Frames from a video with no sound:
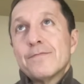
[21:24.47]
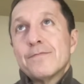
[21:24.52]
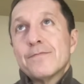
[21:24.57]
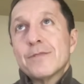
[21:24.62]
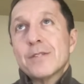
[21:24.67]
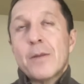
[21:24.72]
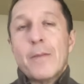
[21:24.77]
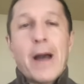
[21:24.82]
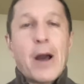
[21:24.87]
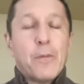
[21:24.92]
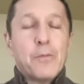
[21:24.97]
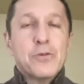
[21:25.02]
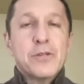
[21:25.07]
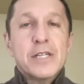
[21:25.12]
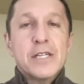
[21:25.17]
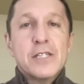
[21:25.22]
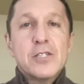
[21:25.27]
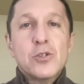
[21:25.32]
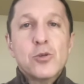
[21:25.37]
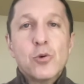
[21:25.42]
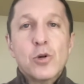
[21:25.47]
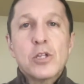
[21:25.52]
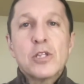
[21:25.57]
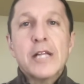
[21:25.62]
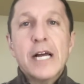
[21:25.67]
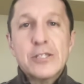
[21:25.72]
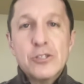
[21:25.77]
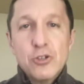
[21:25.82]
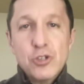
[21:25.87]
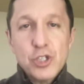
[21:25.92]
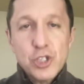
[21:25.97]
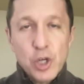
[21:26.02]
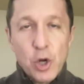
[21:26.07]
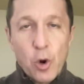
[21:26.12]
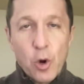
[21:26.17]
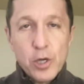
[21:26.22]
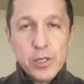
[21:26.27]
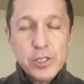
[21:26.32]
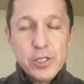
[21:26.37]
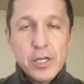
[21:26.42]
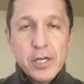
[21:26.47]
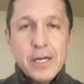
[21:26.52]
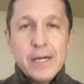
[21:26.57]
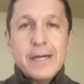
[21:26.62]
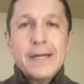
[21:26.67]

somehow pleads to a lesser charge,